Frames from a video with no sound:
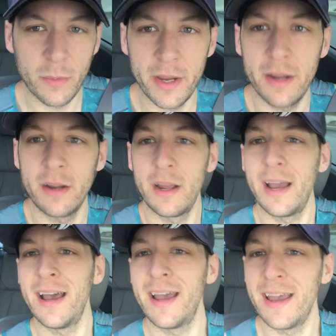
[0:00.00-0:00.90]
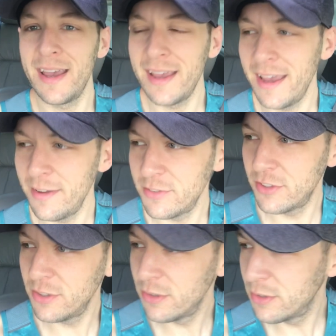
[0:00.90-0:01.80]
where I have
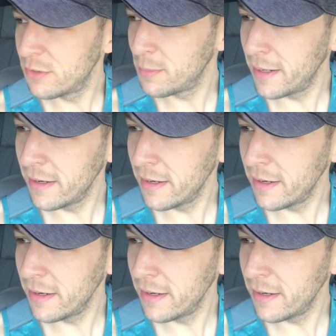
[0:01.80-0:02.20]
to do some